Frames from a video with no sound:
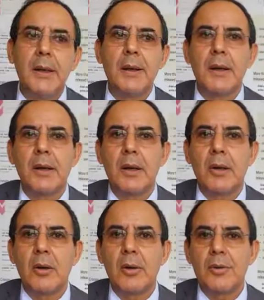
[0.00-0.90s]

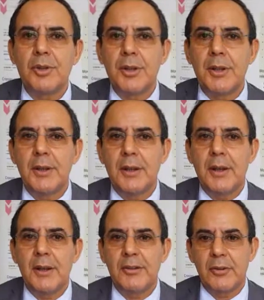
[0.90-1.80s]
agroecology
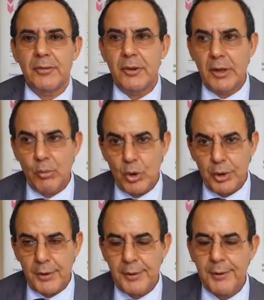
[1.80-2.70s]
as a
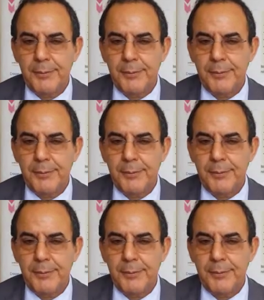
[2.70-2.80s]
framework,